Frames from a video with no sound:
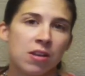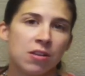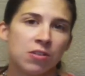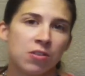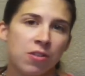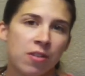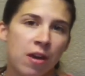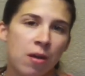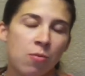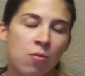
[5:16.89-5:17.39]

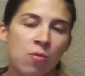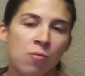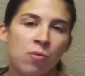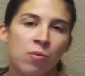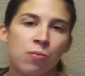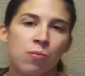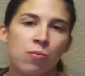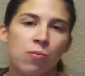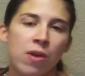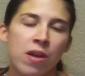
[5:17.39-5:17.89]
So that
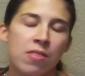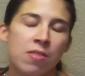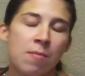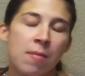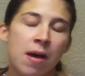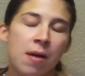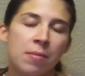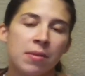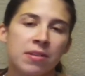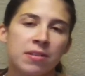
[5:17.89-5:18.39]
when the
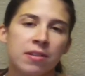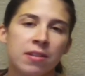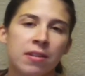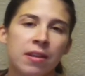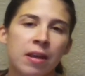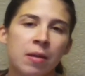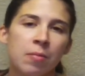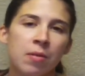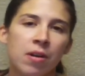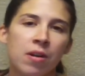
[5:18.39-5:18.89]
mom is in
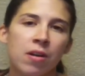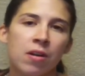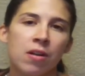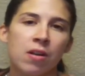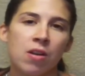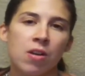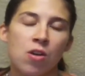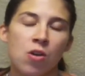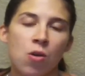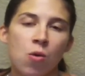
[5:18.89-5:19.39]

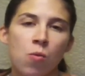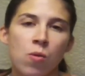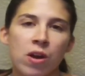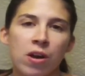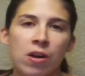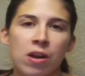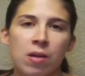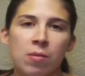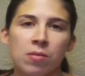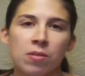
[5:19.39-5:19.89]
labor, we
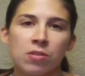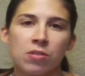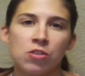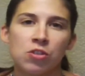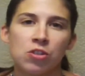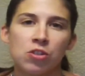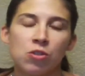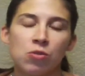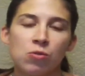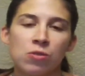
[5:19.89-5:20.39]
are able
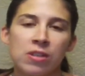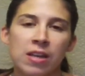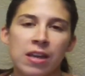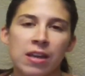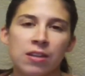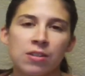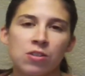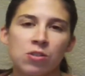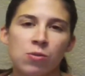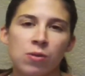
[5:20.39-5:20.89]
to take
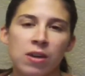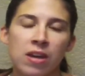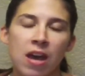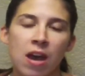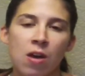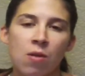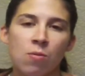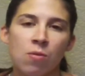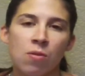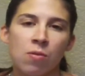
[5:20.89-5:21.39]
into
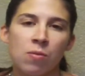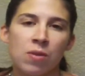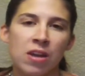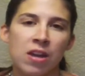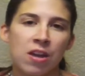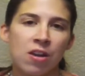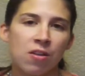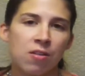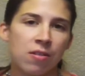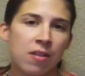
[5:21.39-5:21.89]
account what we
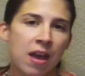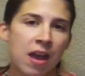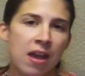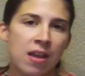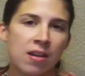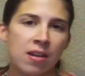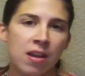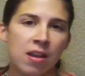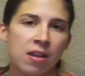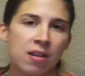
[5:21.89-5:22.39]
hear
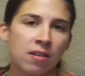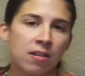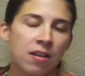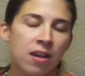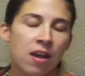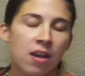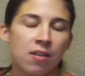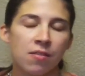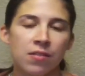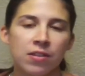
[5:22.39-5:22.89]
then and
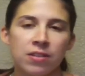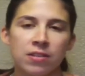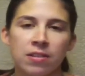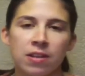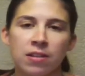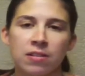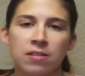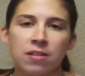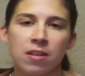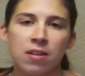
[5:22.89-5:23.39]
kind of
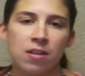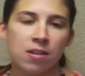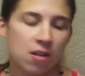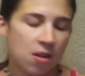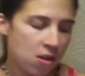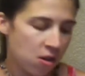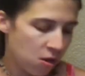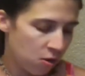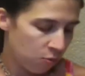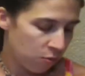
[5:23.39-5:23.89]
assess it
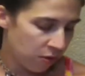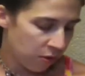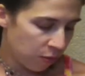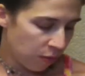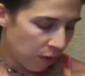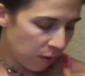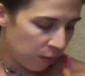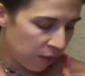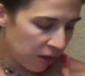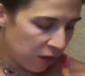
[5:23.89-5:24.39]
with
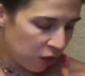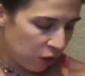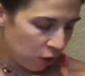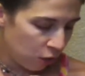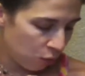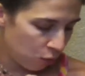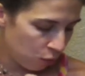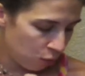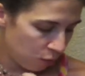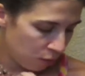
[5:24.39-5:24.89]
what we
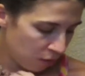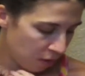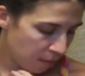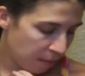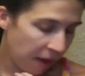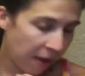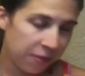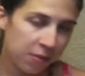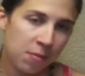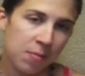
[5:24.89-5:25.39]
knew
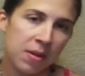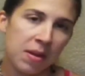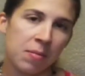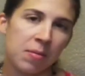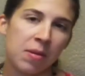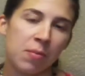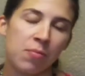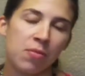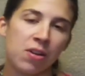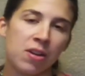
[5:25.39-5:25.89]
about the
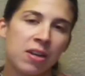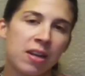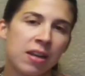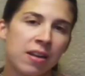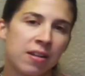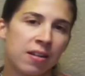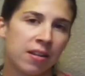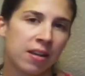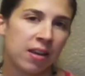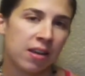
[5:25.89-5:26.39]
baby
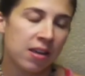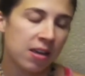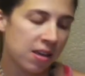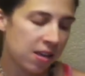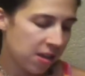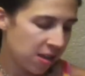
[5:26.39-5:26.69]
prenatally.